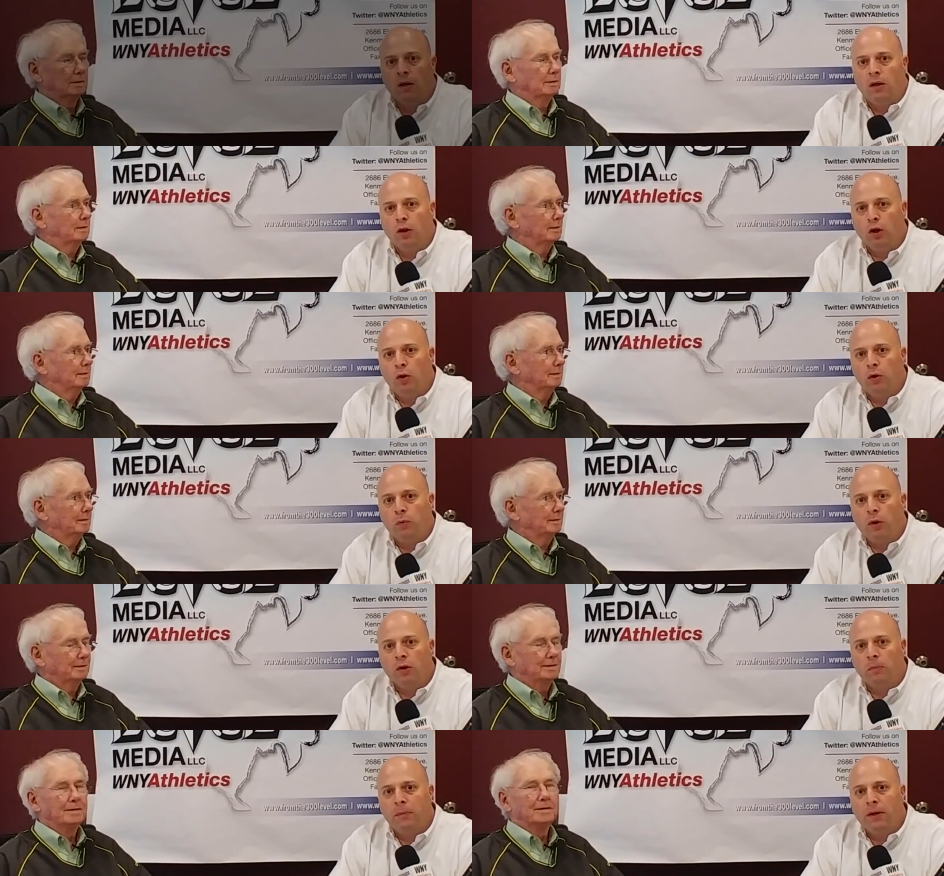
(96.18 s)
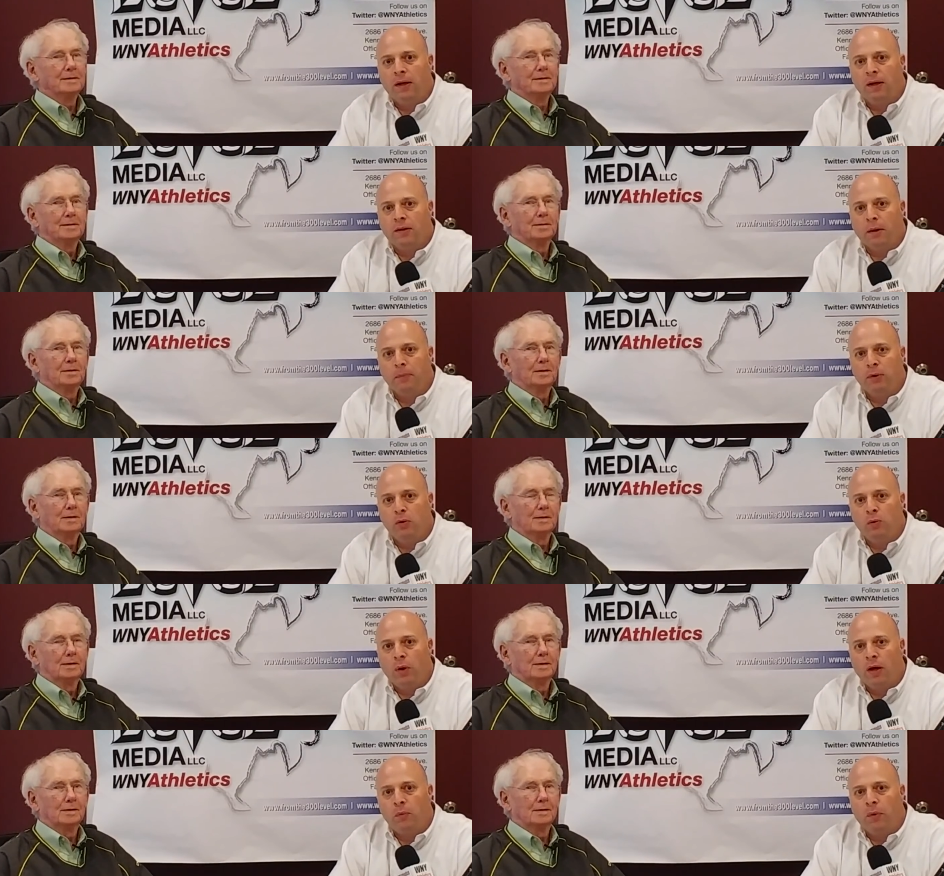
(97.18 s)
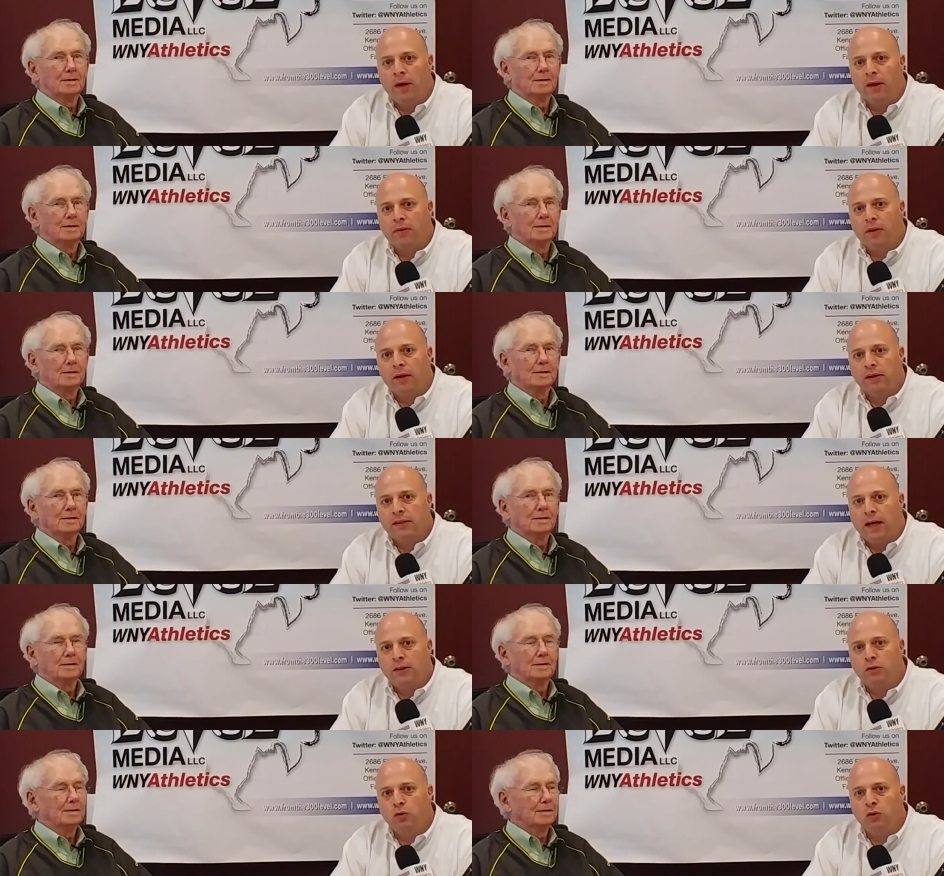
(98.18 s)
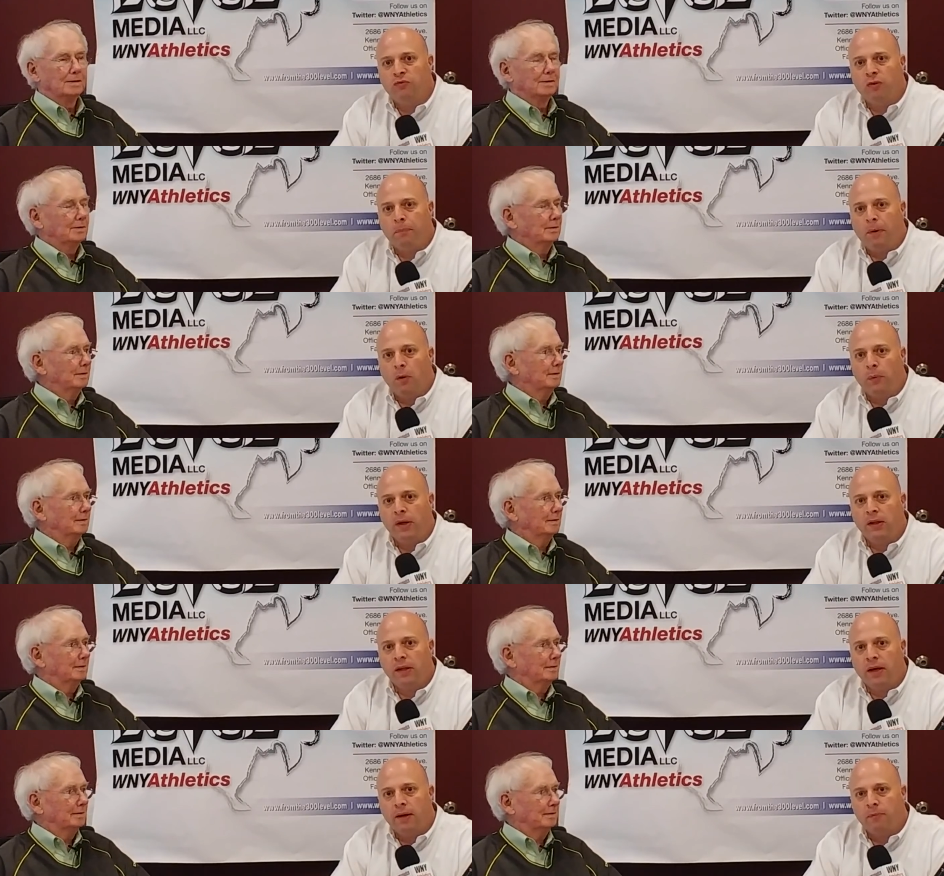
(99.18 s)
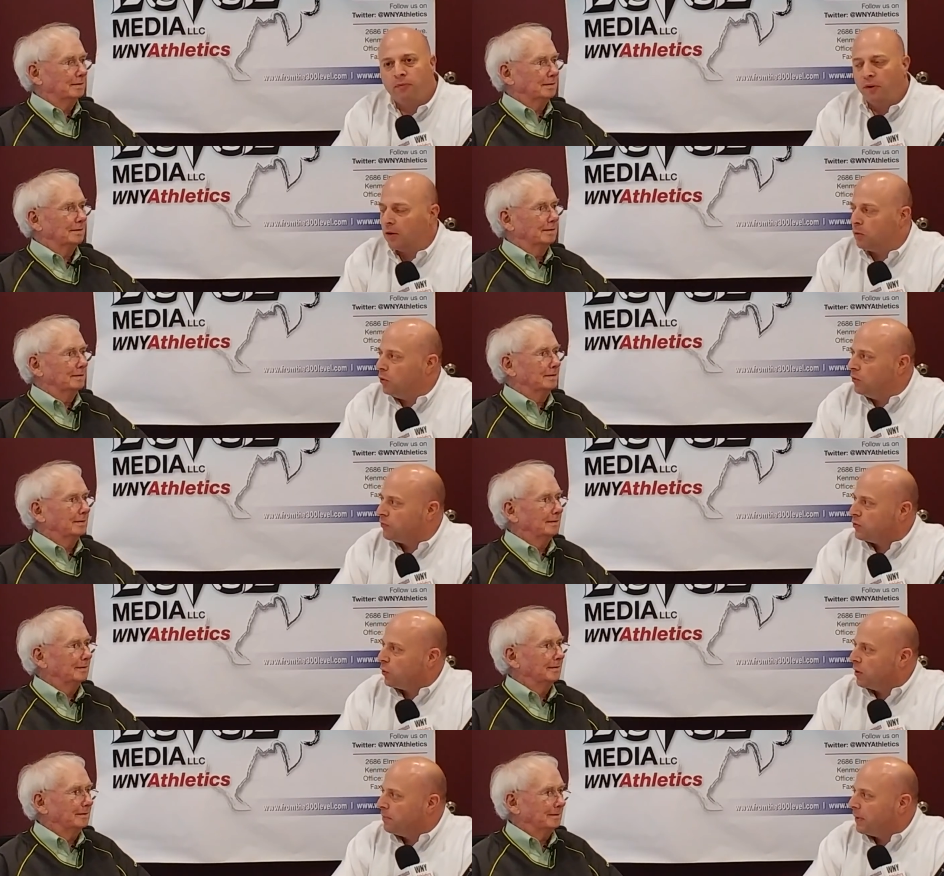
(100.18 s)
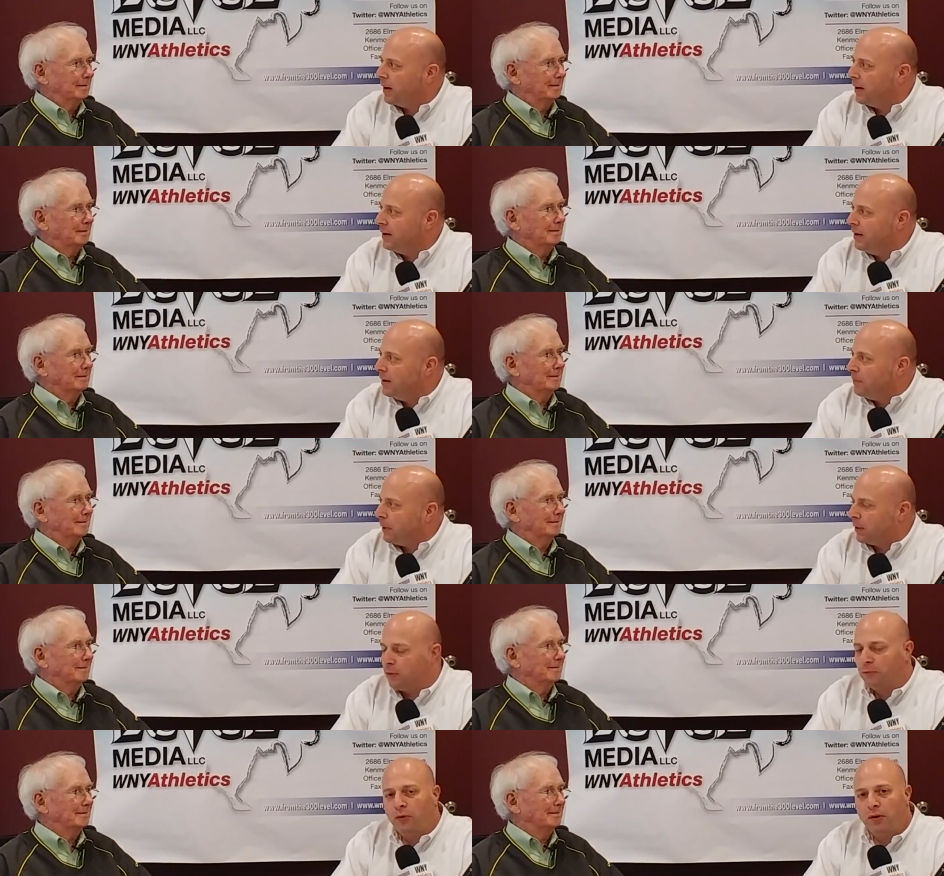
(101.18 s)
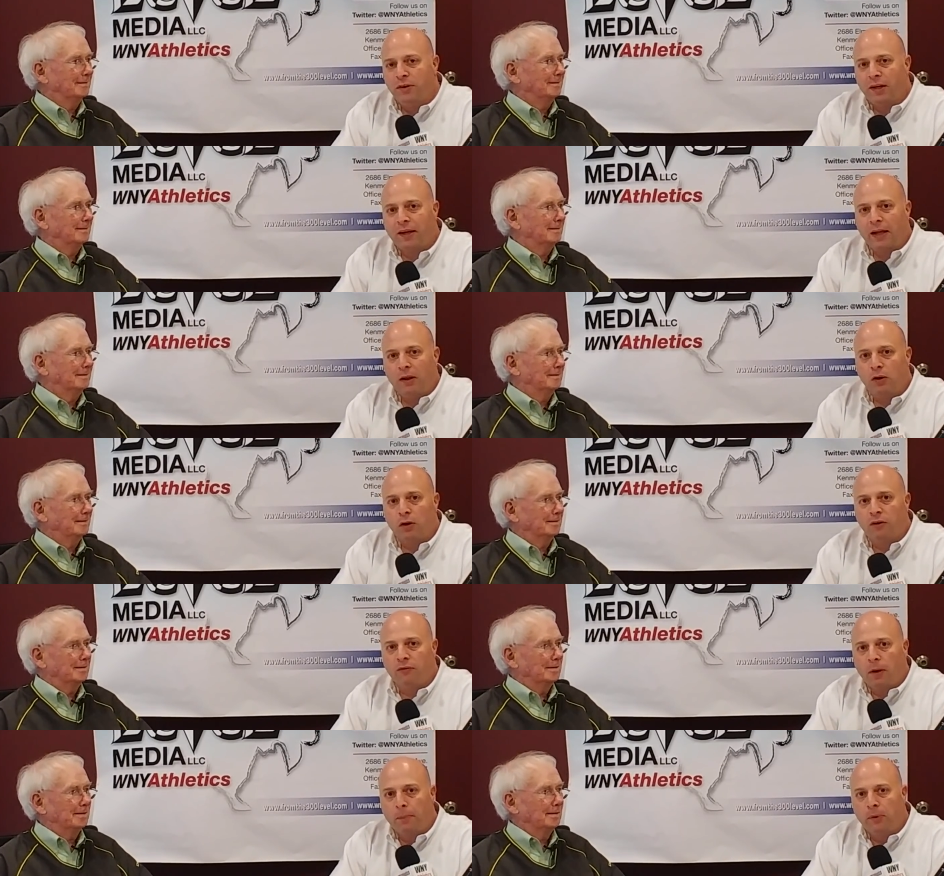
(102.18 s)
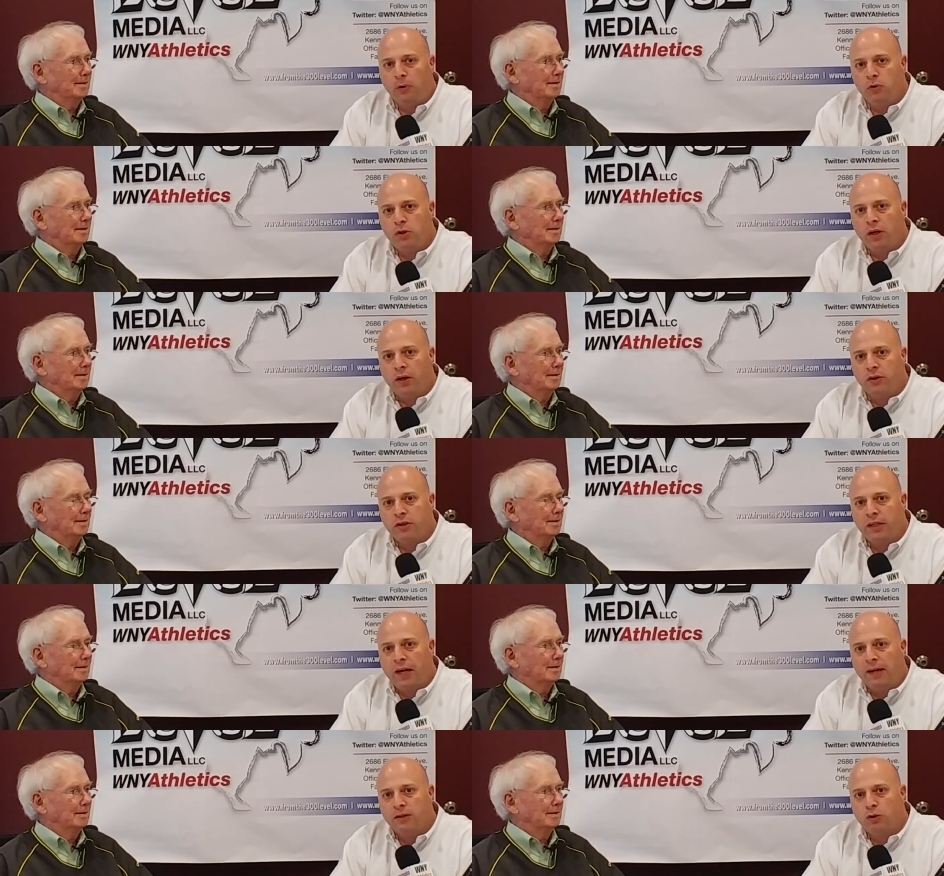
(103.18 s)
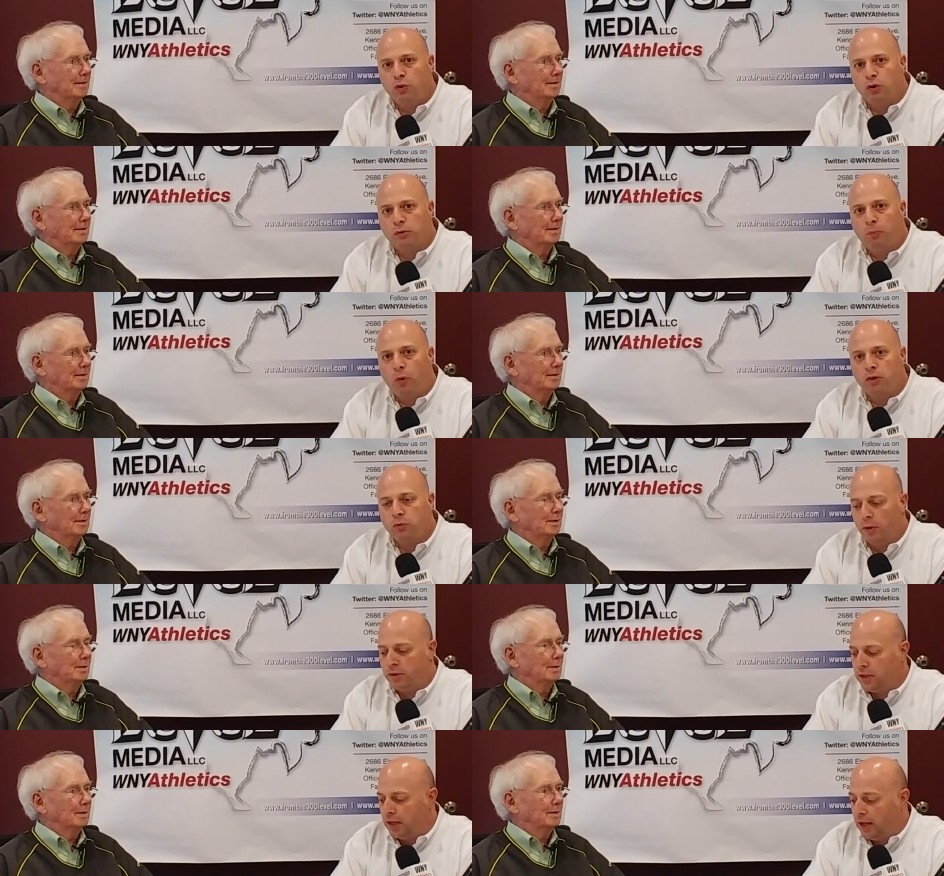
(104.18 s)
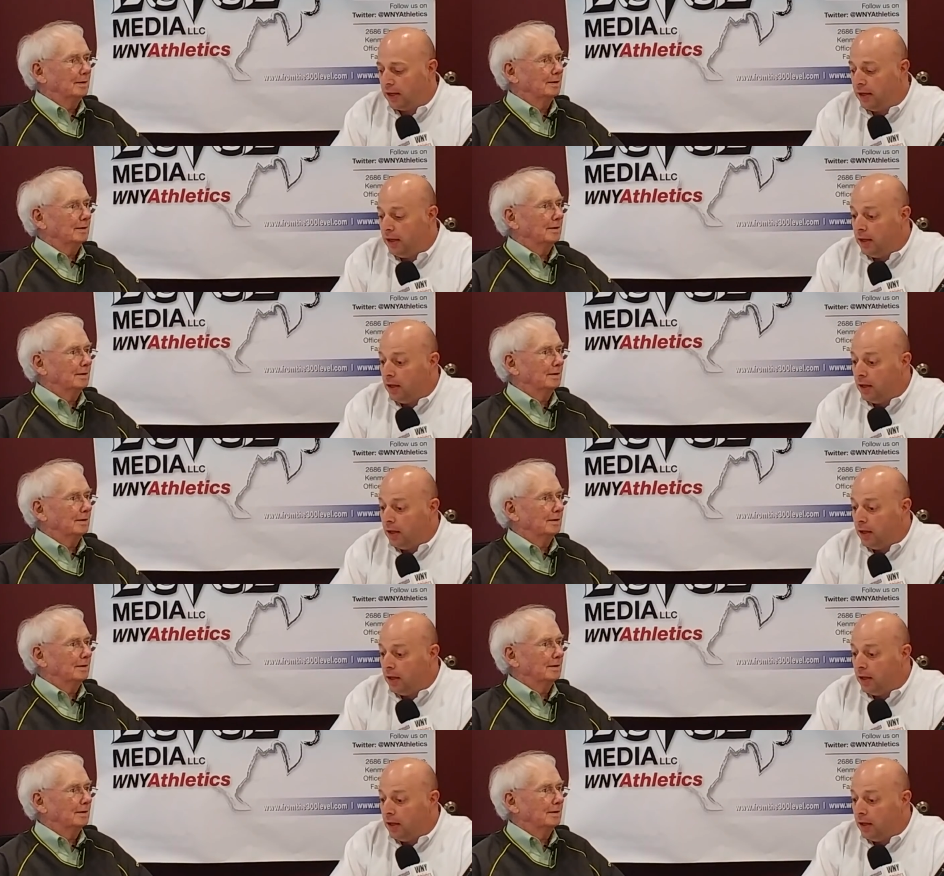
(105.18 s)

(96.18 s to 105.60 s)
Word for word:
Speaker 1: Hello and welcome to WNY Athletics High School Football Weekly. I am Frank Wolf, joined by my good friend Dick Gallagher of WGRZ High School Sports once again.